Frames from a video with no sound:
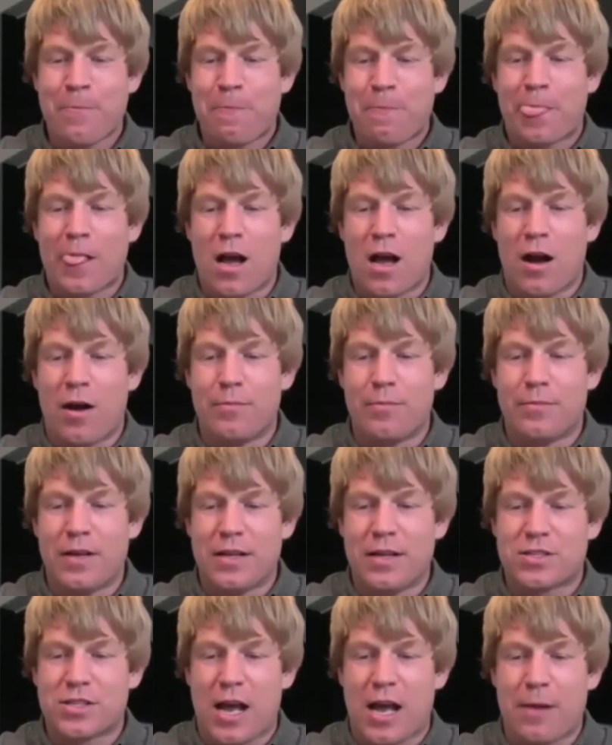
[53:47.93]
It's
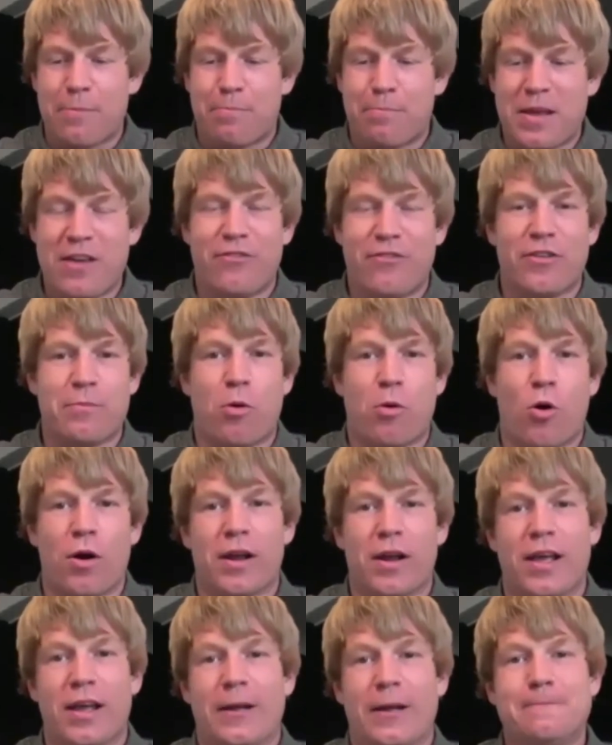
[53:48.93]
got beef and pork
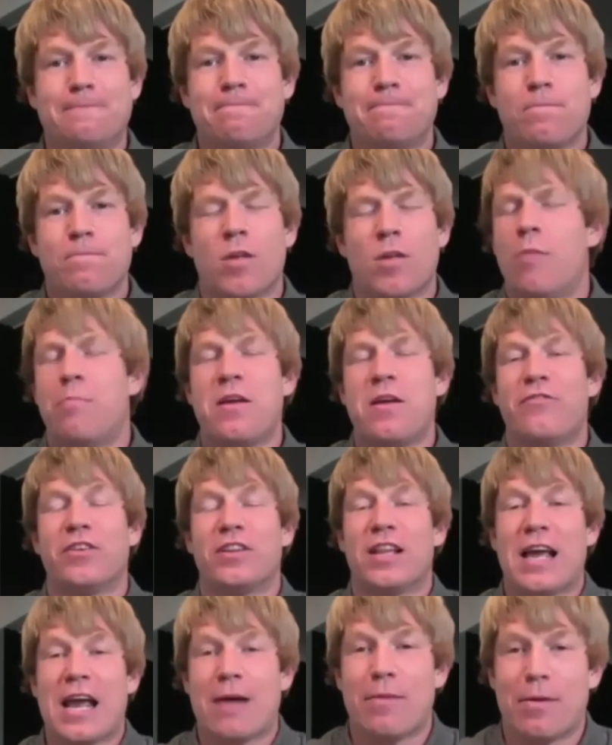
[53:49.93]
in it, or beef and
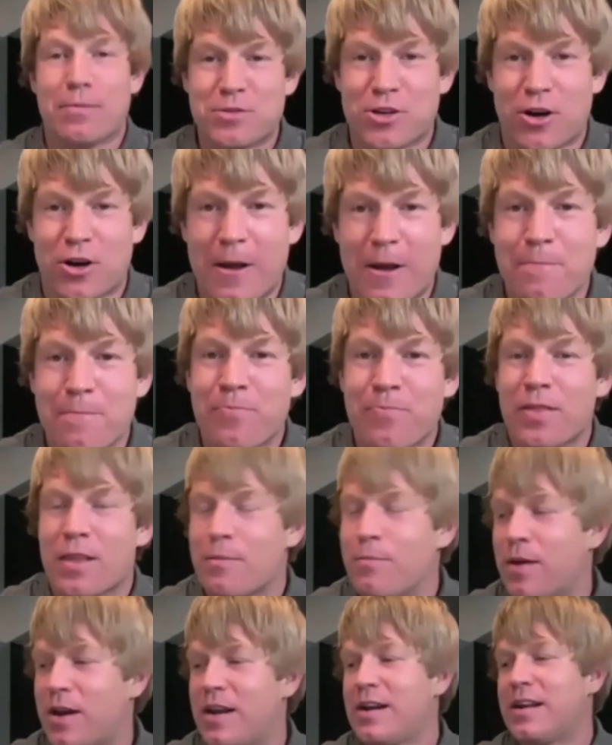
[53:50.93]
lamb, I'm sorry.
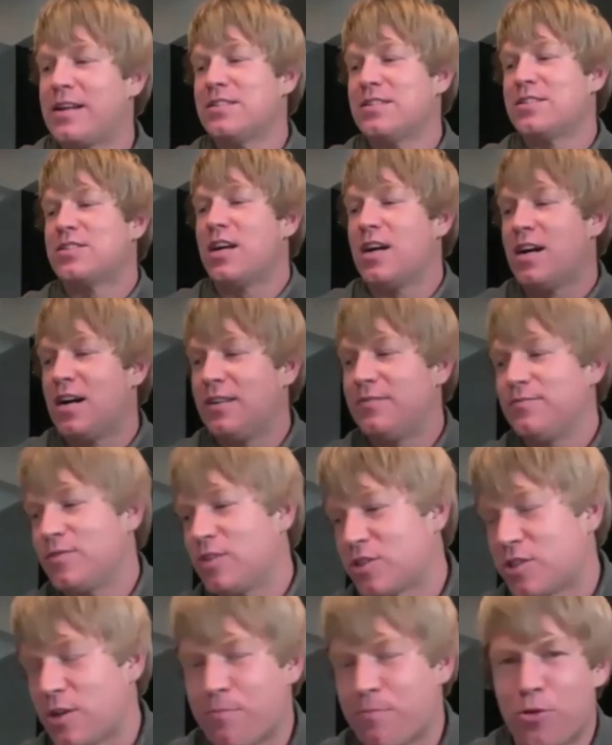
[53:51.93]
But it is
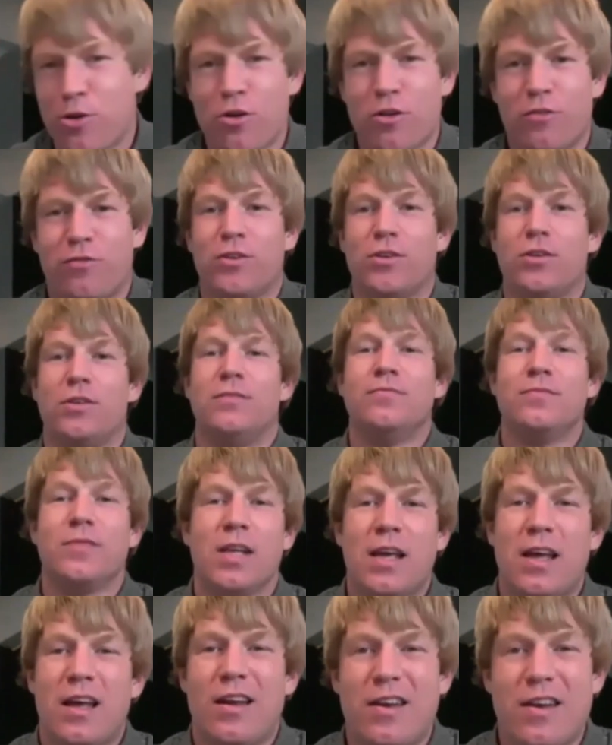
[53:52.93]
just a beautiful,
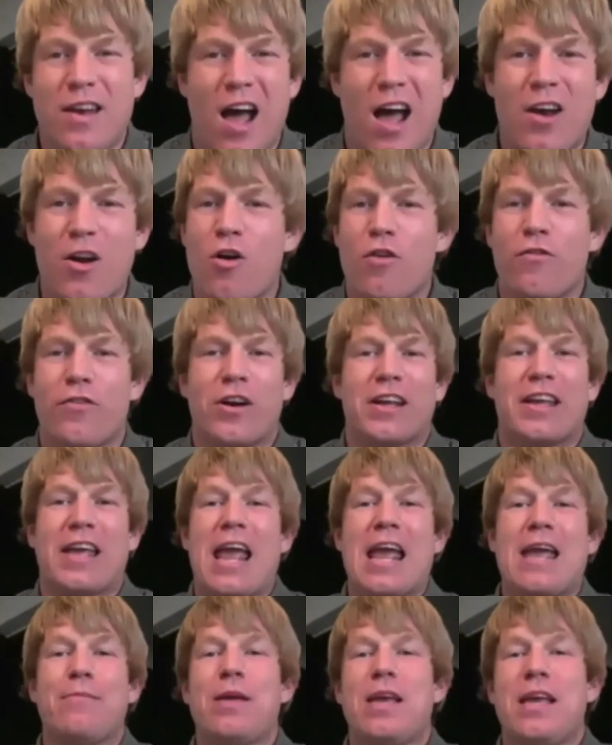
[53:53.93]
not over
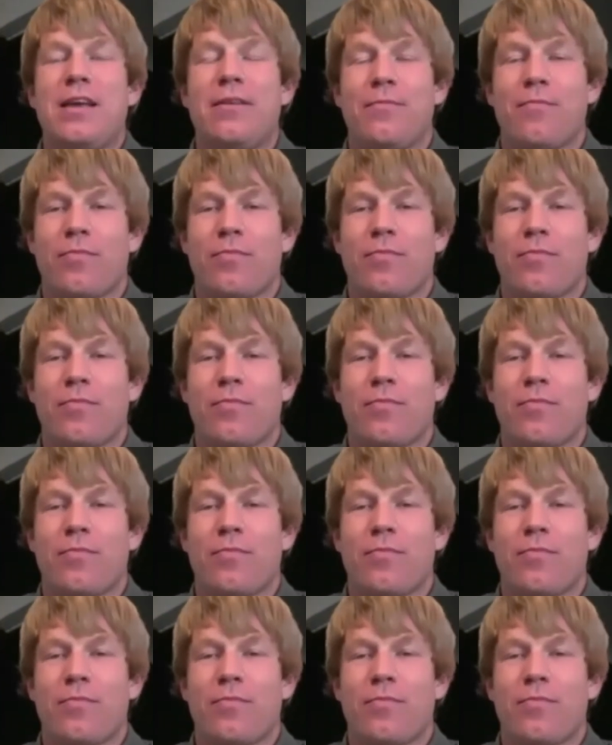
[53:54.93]
gamey.